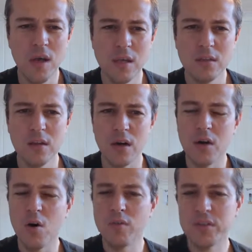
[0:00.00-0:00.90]
There are
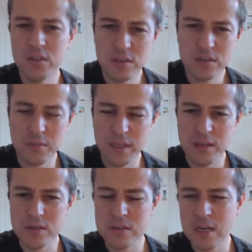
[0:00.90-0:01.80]
over 30
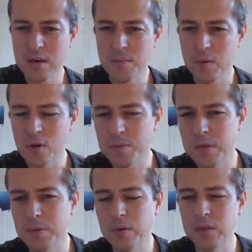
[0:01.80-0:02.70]
million unemployed
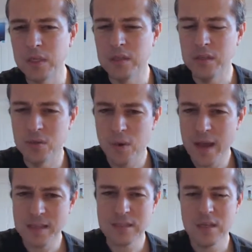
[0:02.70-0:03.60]
people in the
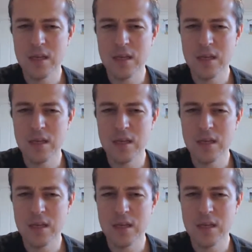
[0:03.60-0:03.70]
US